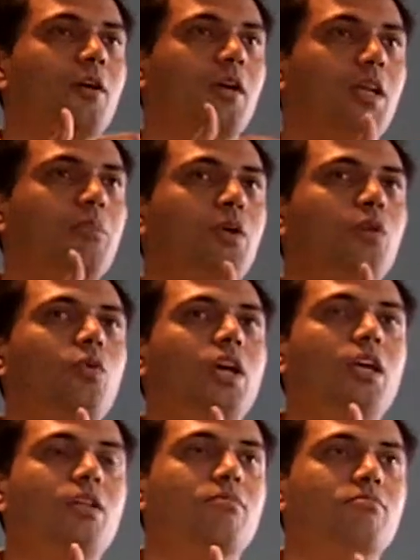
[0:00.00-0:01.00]
In
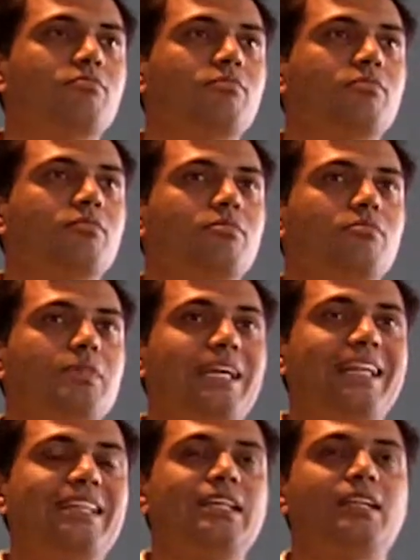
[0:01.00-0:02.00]
between,
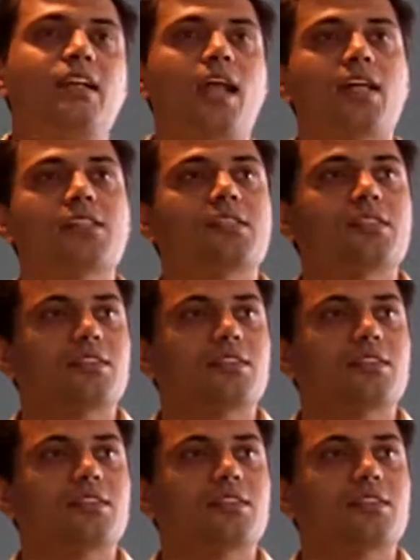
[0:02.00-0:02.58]
in the trans